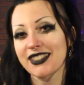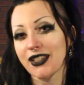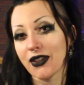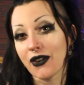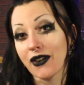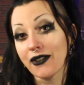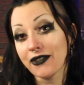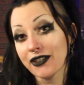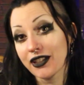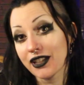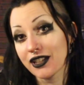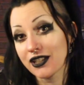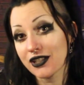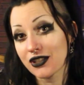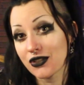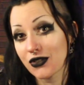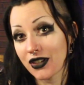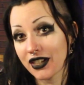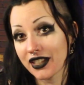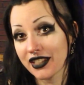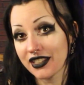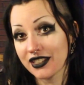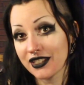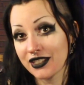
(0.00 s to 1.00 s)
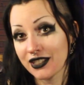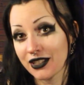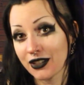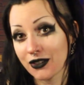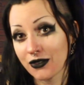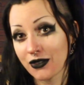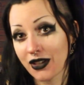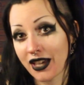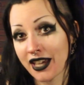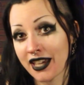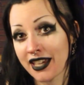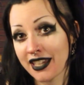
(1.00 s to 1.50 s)
I'm going to try and do
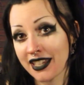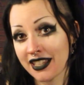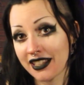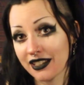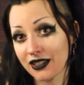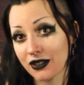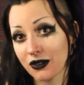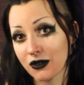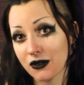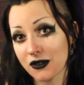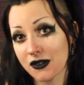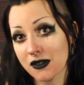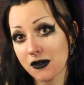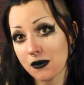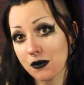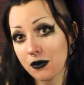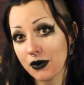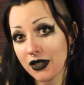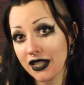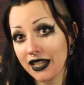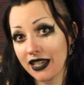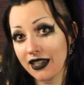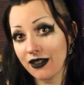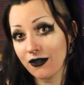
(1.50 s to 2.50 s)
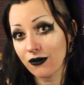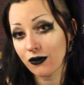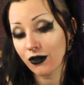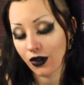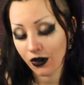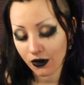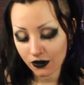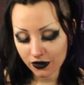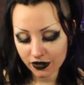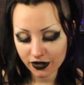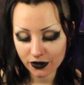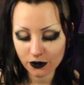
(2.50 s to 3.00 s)
a little spinning
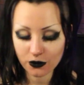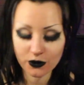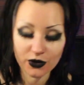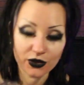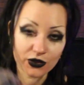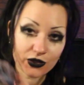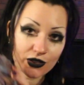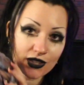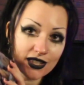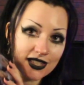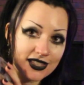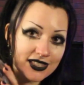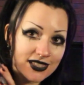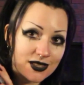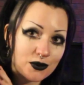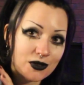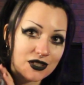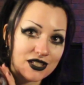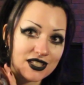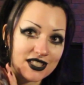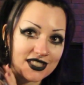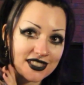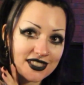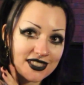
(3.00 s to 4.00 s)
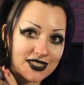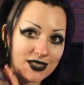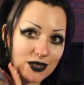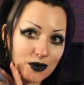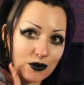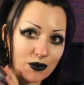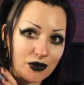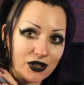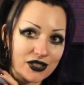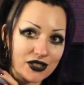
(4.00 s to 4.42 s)
vlog with this, which is super